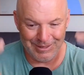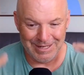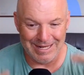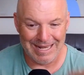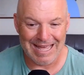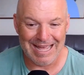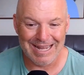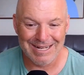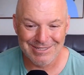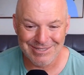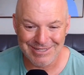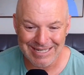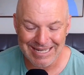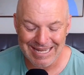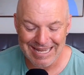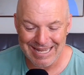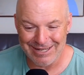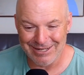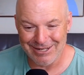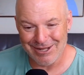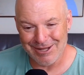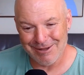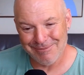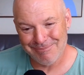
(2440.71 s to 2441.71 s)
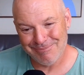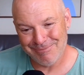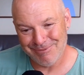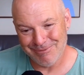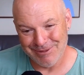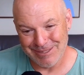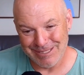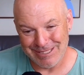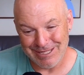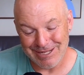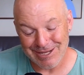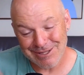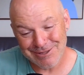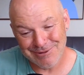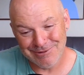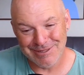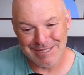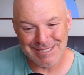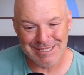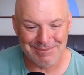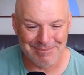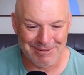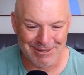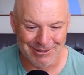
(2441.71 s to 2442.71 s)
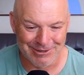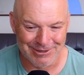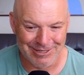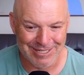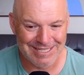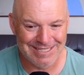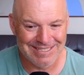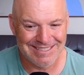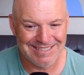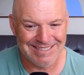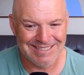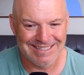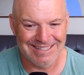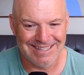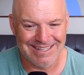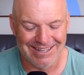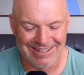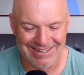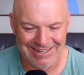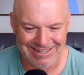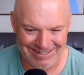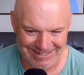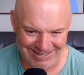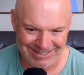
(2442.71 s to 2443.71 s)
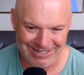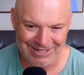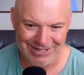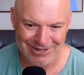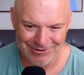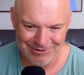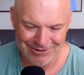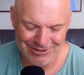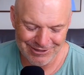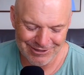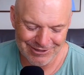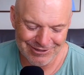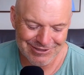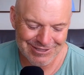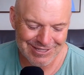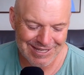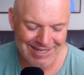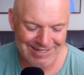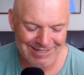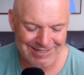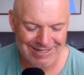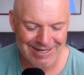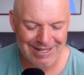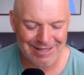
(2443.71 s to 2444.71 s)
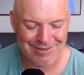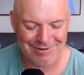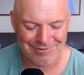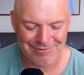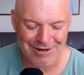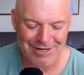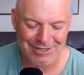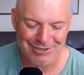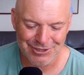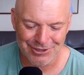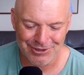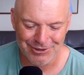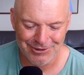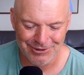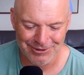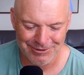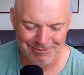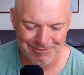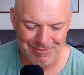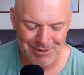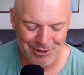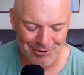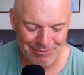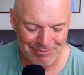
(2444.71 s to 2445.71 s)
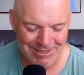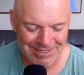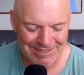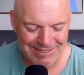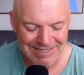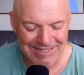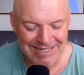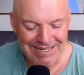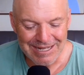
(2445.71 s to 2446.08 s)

actually end up with the other experience on, the other side of that threshold moment